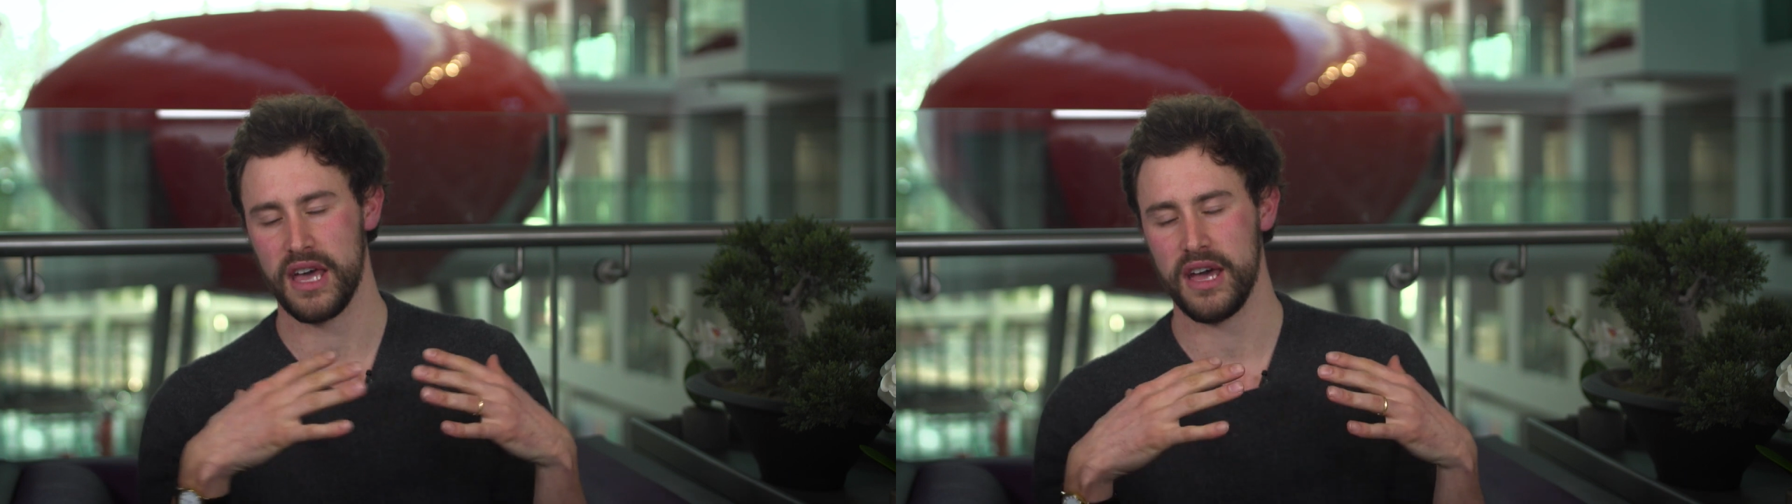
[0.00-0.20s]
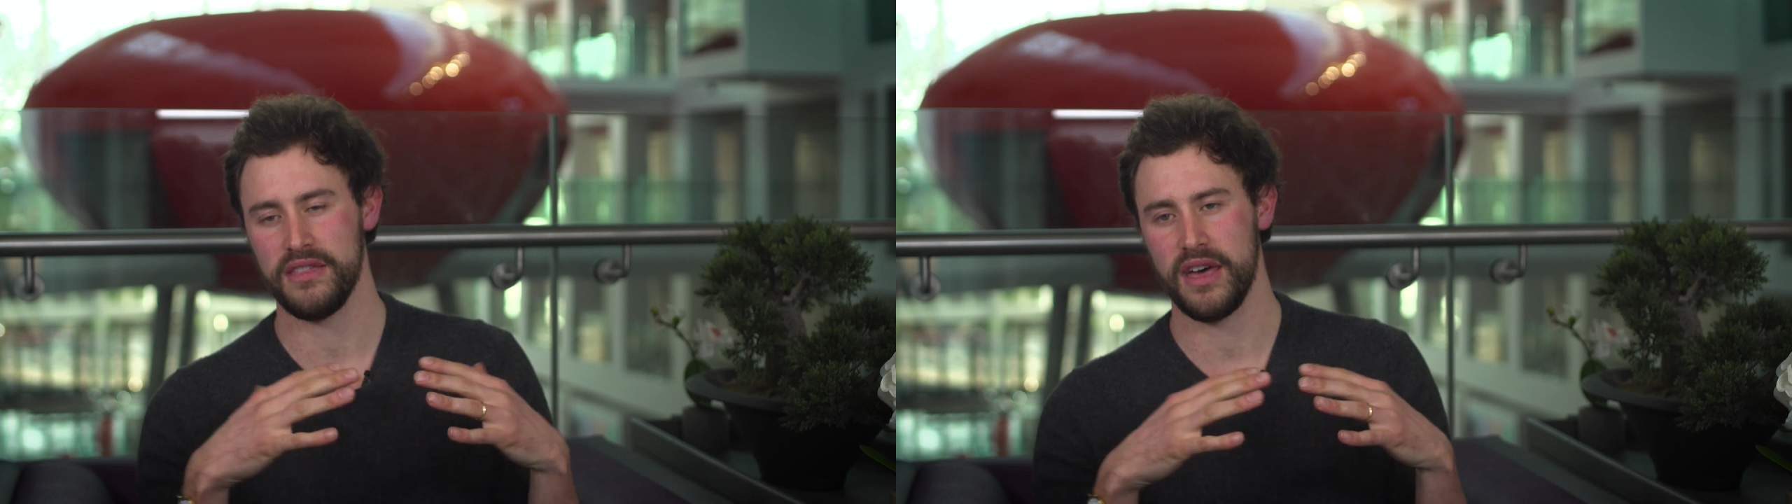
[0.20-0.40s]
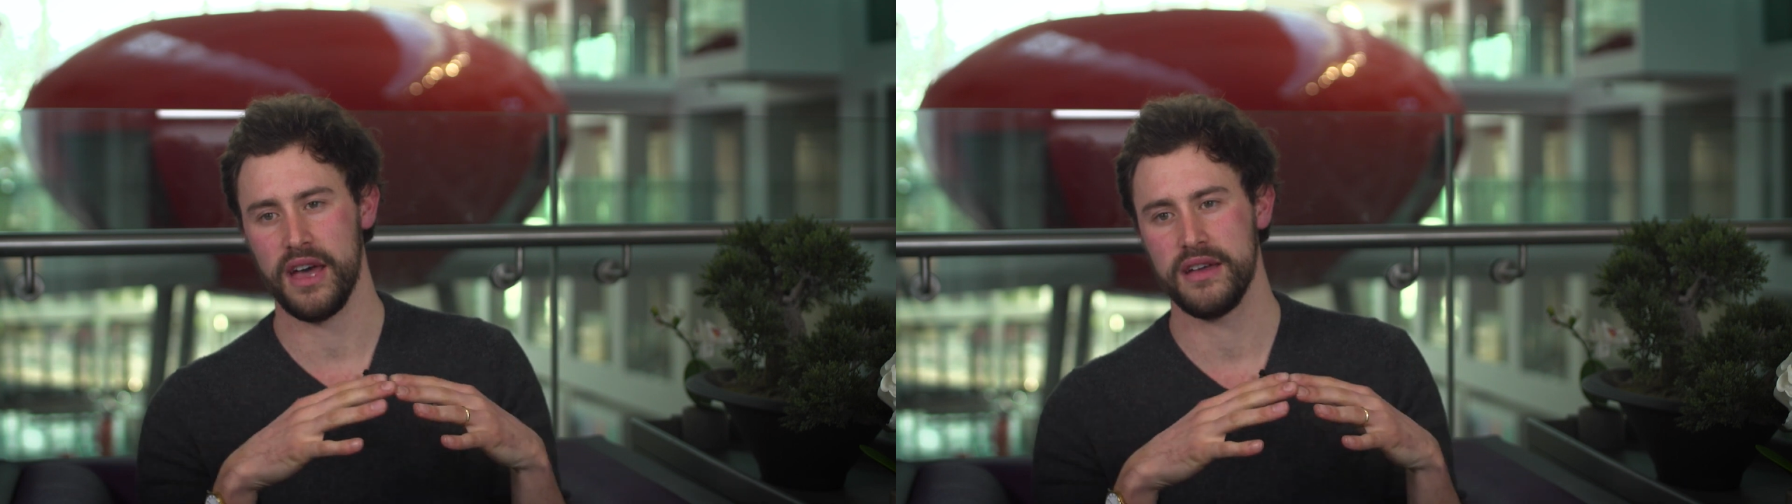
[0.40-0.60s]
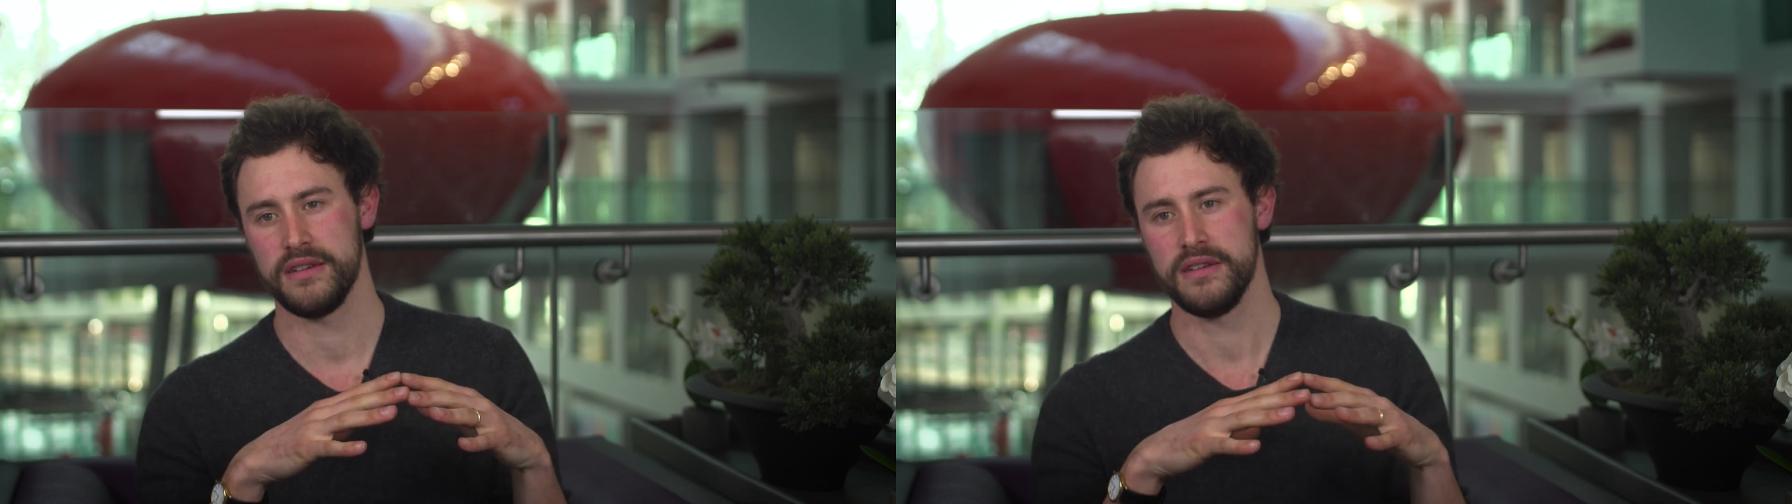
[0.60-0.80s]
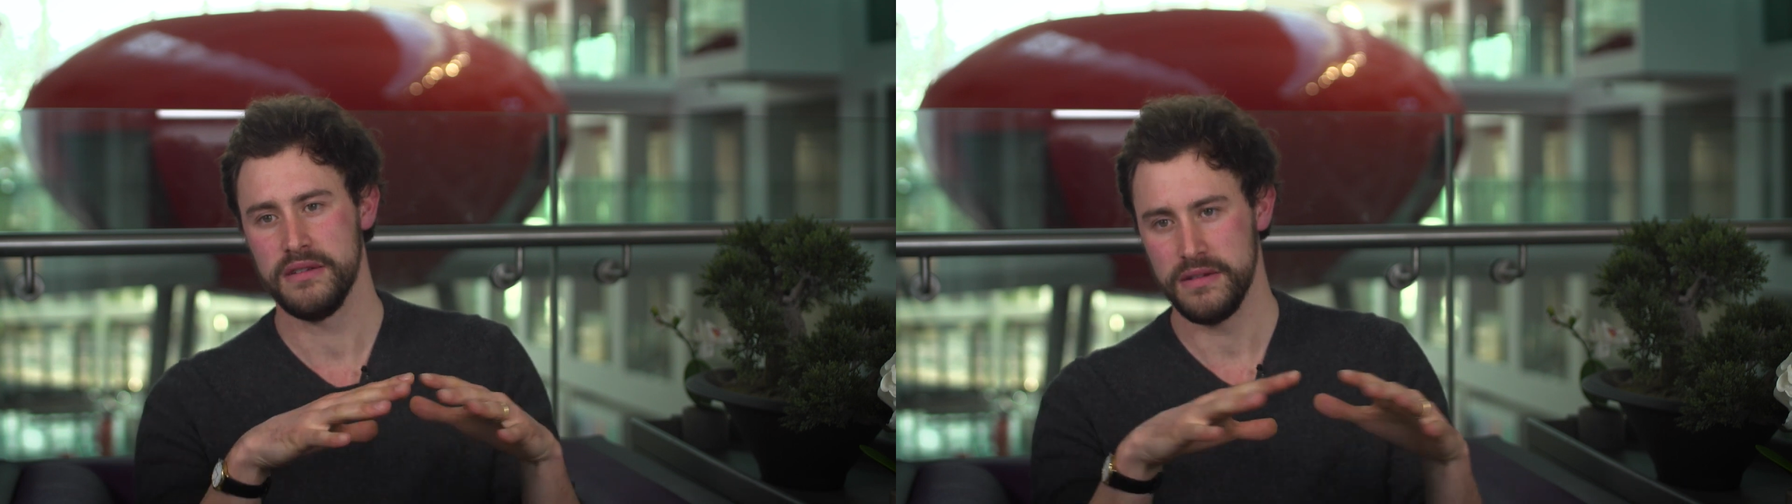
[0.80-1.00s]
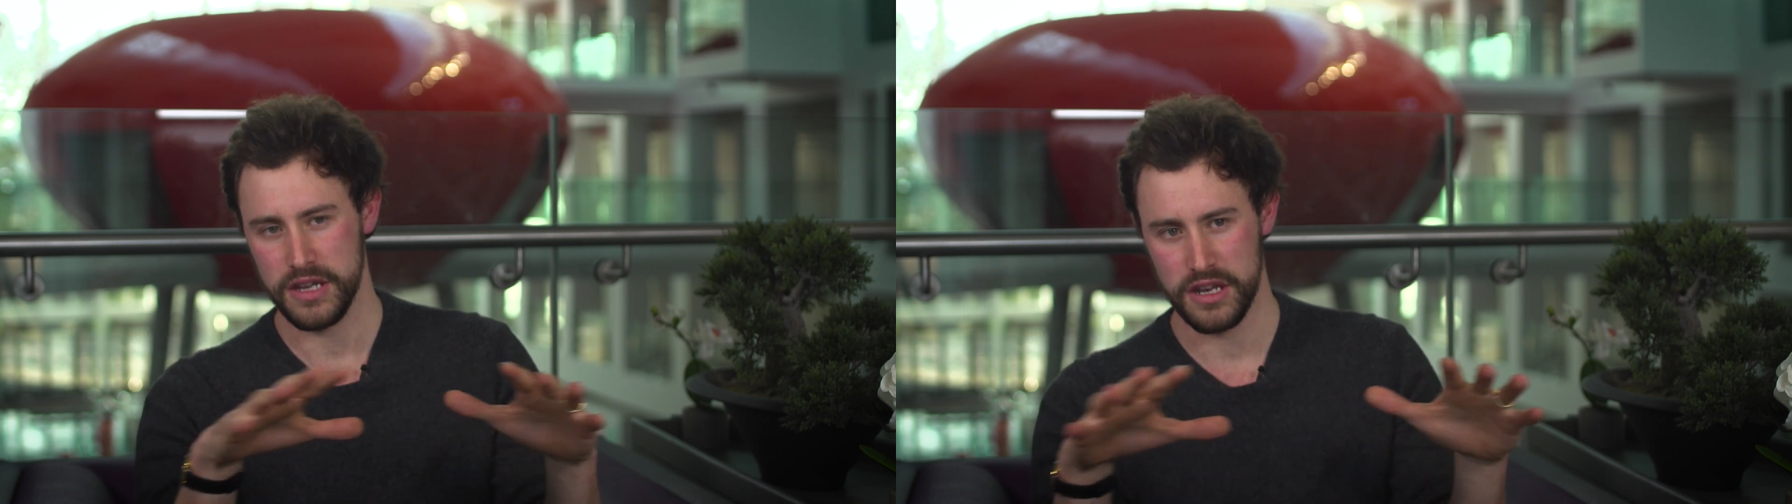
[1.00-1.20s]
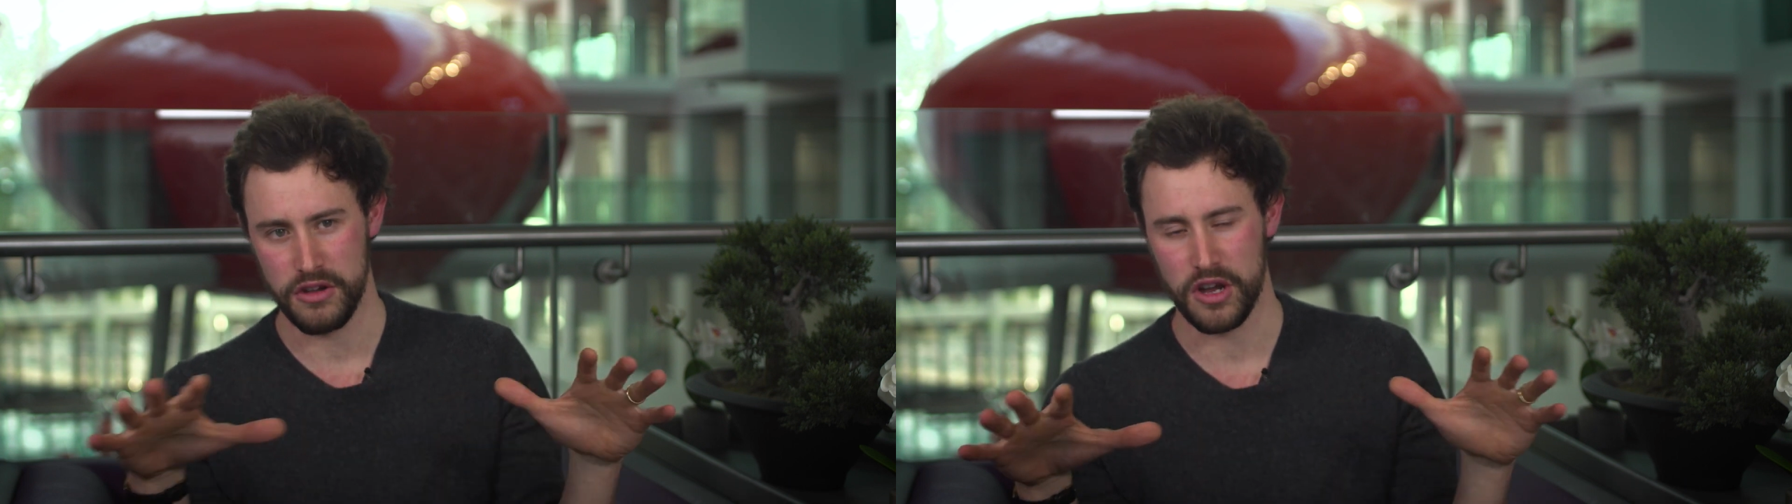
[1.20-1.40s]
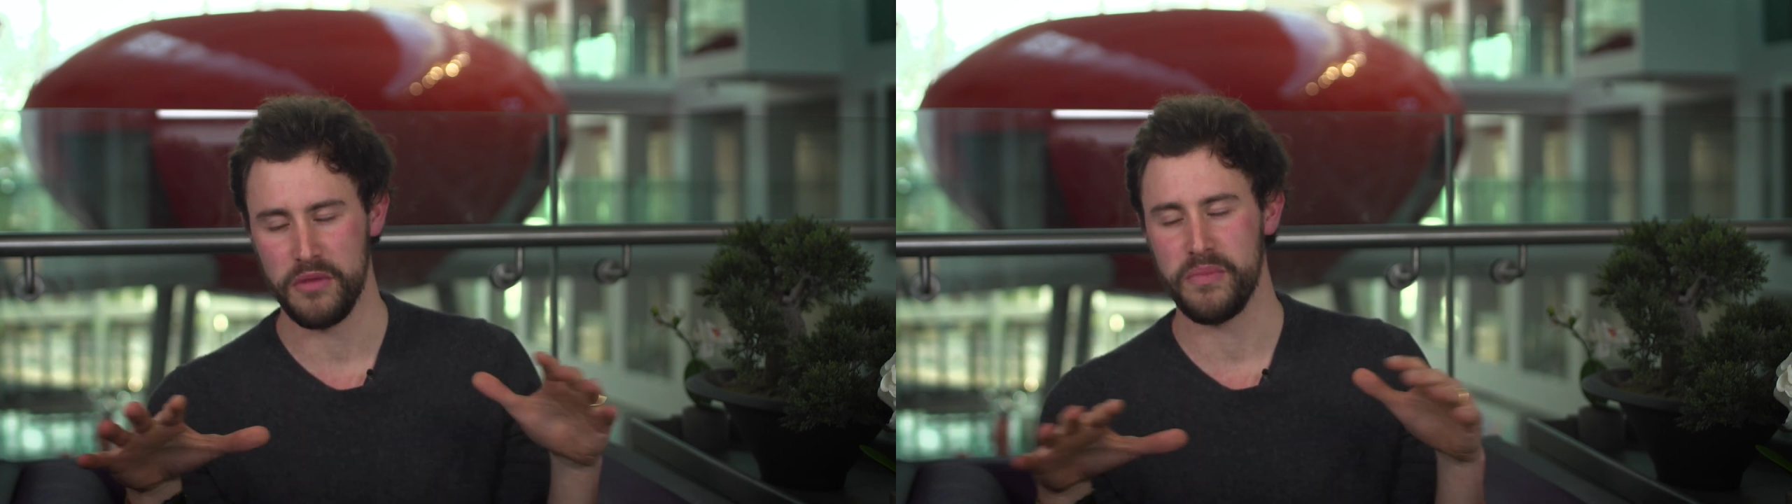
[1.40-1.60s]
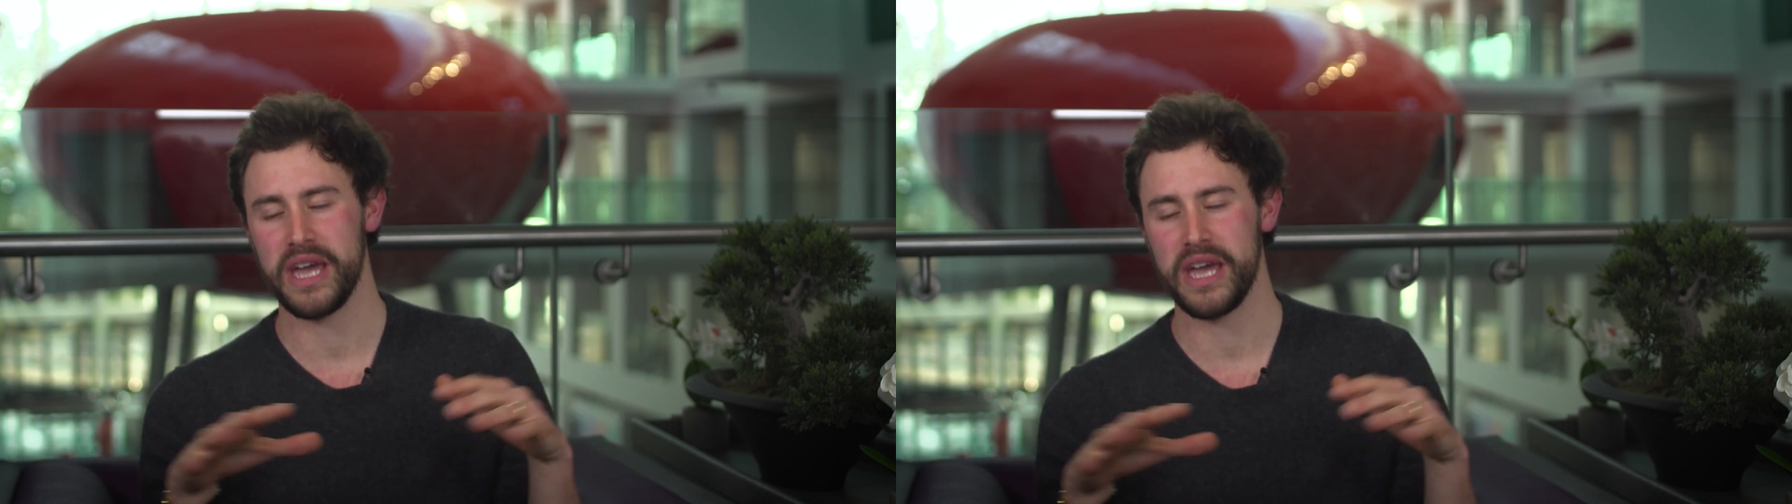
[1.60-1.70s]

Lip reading: that, you know, kind of